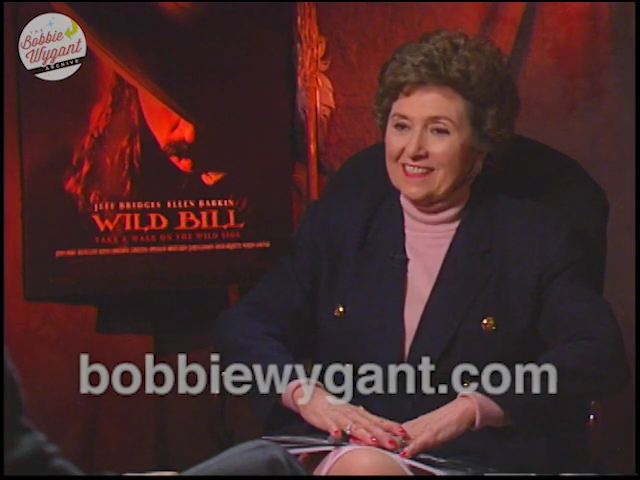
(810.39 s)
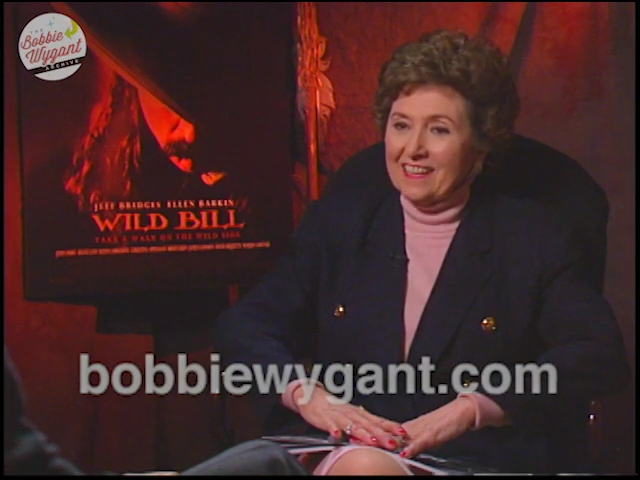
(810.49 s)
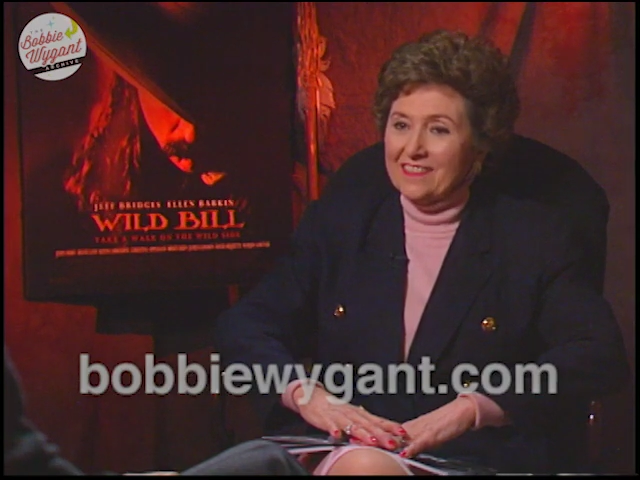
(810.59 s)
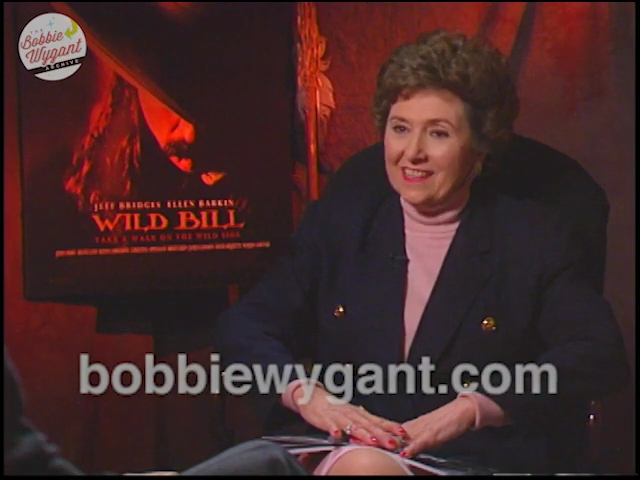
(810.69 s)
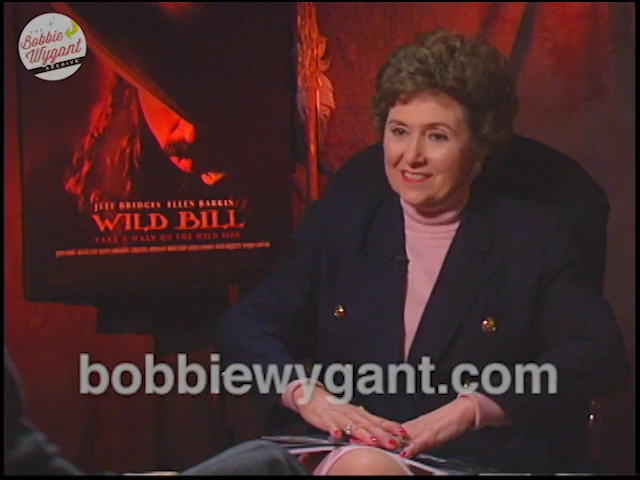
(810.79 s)

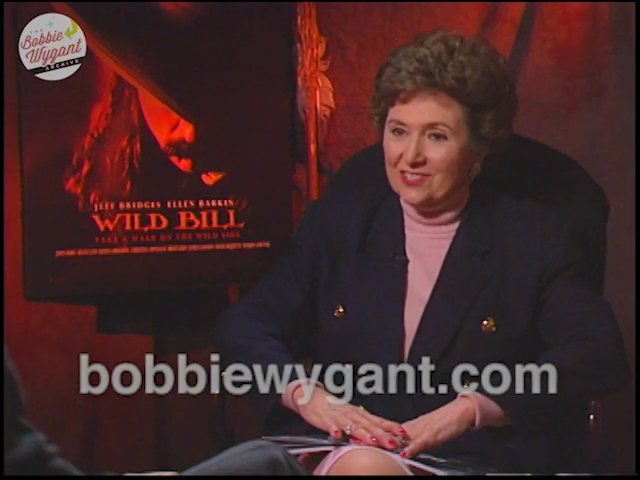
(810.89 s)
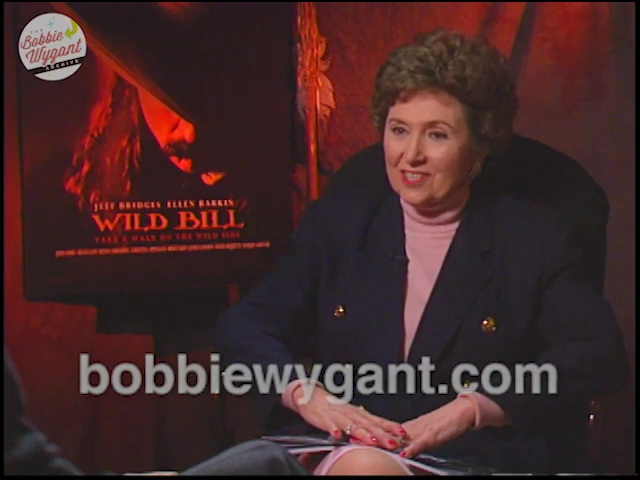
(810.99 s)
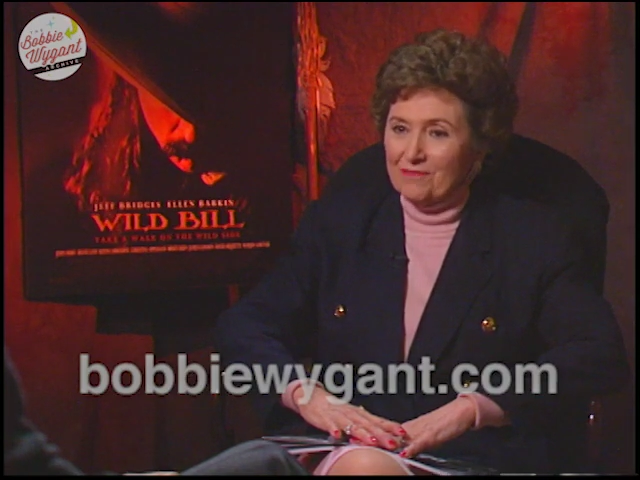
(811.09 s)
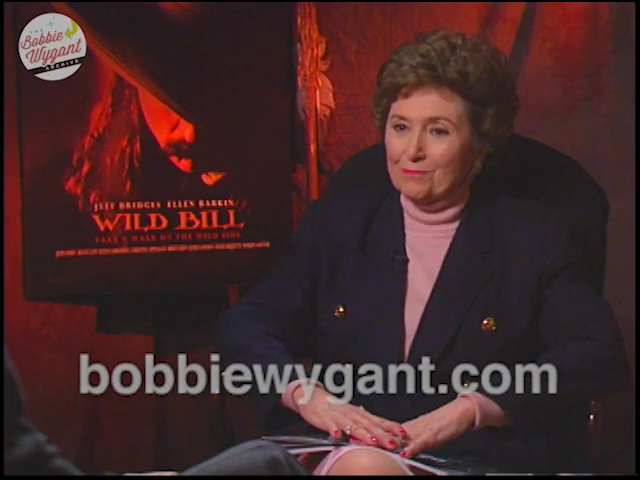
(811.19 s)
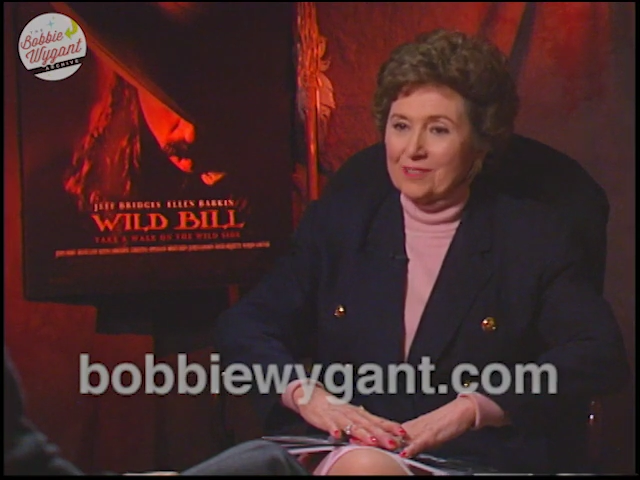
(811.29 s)
And that's
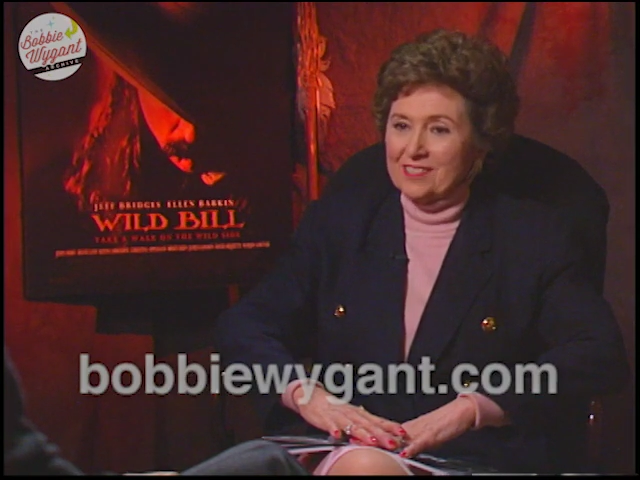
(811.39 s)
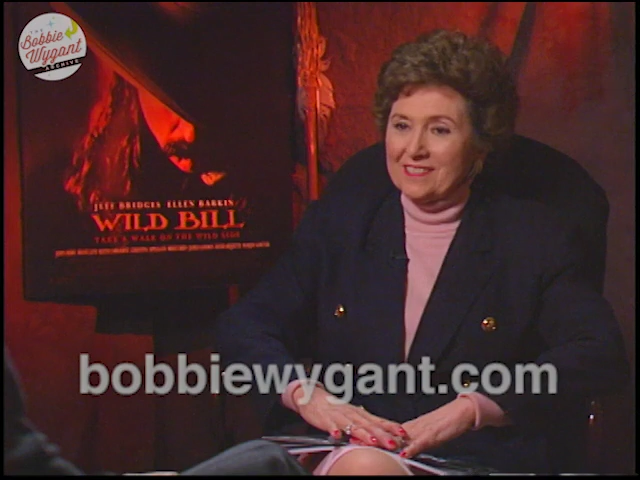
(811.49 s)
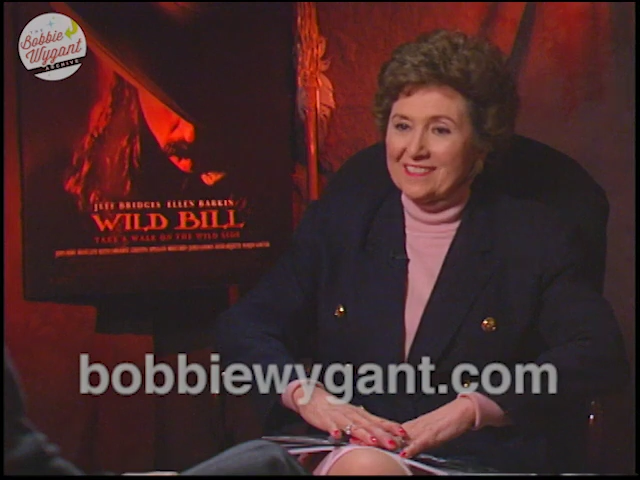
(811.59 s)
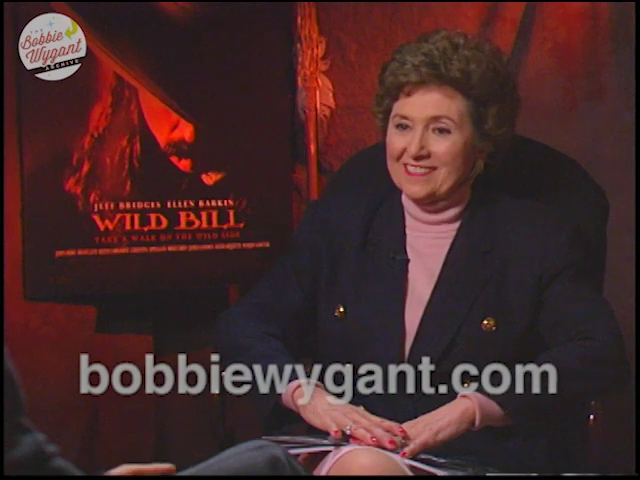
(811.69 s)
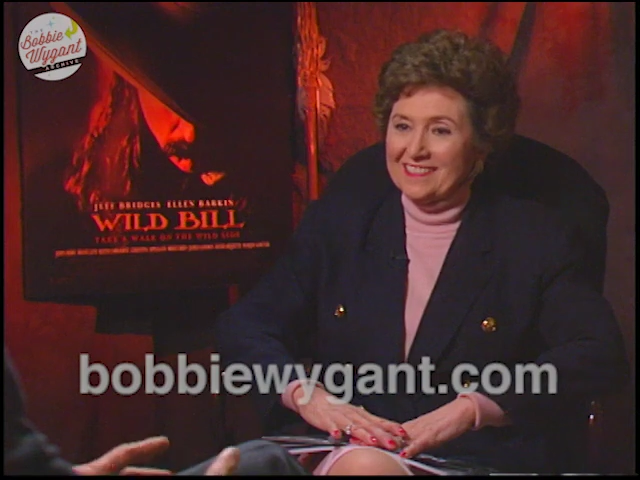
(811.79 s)
Jeff
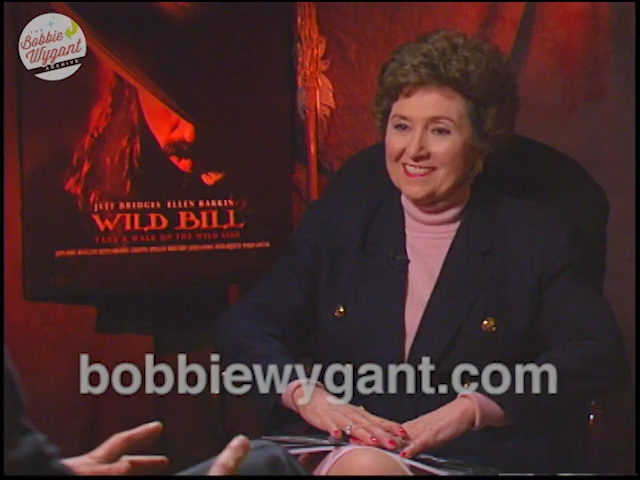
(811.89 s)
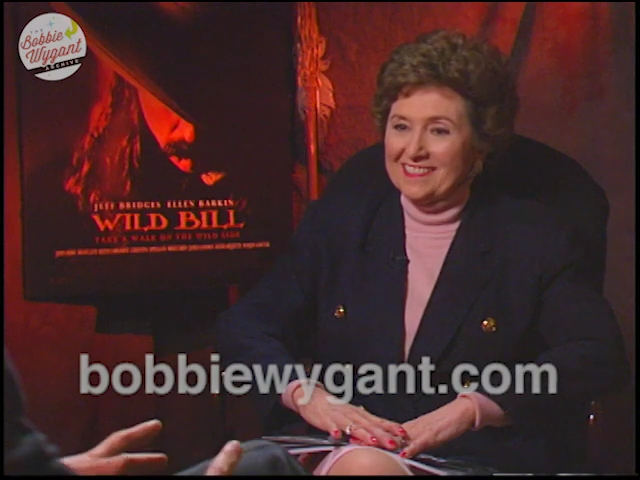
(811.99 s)
Bridges? Well,